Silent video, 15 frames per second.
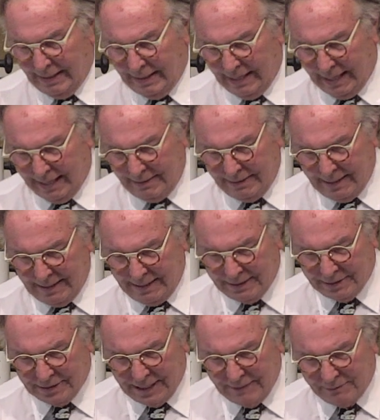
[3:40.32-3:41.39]
And then it
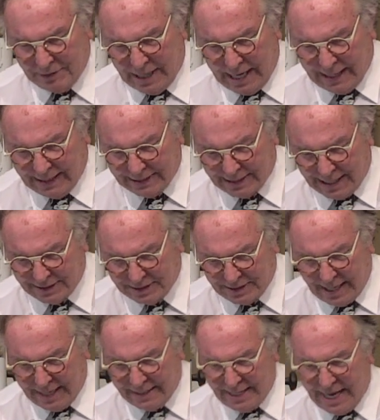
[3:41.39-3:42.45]
seems like as I
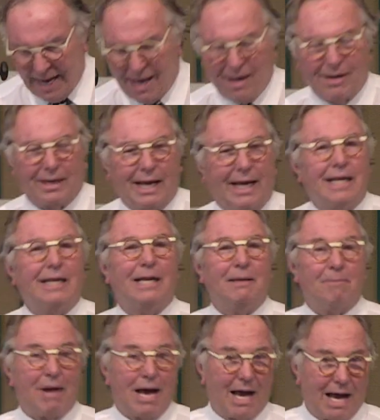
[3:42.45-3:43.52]
sat down
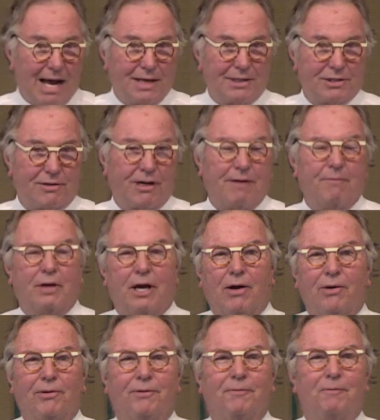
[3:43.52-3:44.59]
eating my ice cream
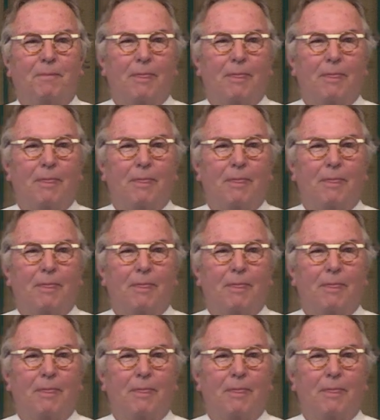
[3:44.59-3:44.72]
cone,